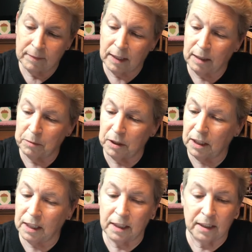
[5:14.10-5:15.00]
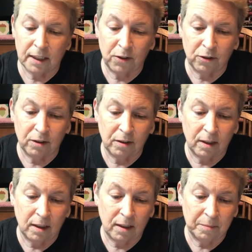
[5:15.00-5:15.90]
And I was looking at this other
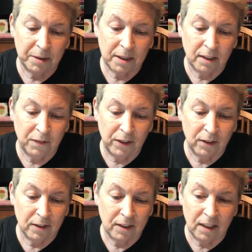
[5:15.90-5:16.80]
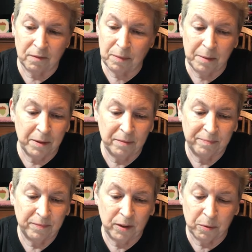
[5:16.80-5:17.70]
stuff here to see if maybe
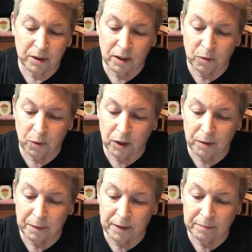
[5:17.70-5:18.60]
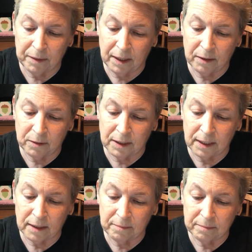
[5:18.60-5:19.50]
there was another word, but I don't
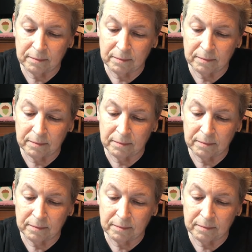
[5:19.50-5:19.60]
see it.